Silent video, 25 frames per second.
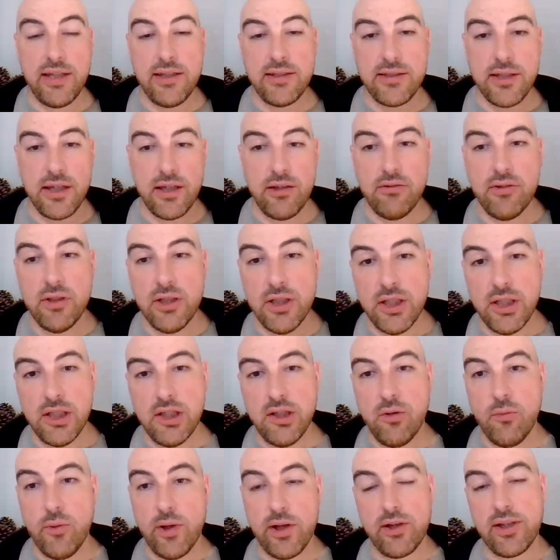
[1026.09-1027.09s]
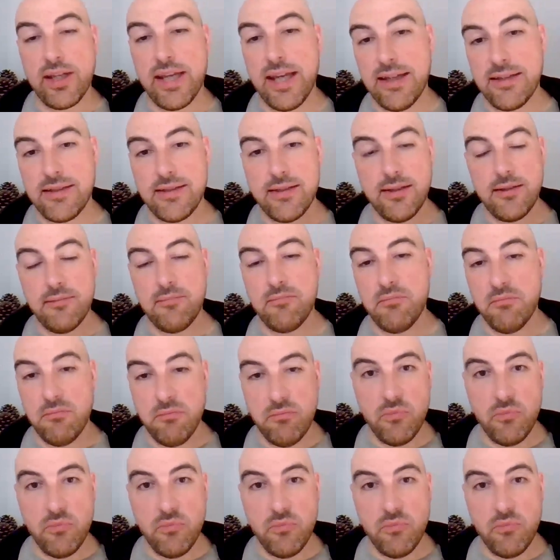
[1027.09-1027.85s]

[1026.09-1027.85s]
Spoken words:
So when I get to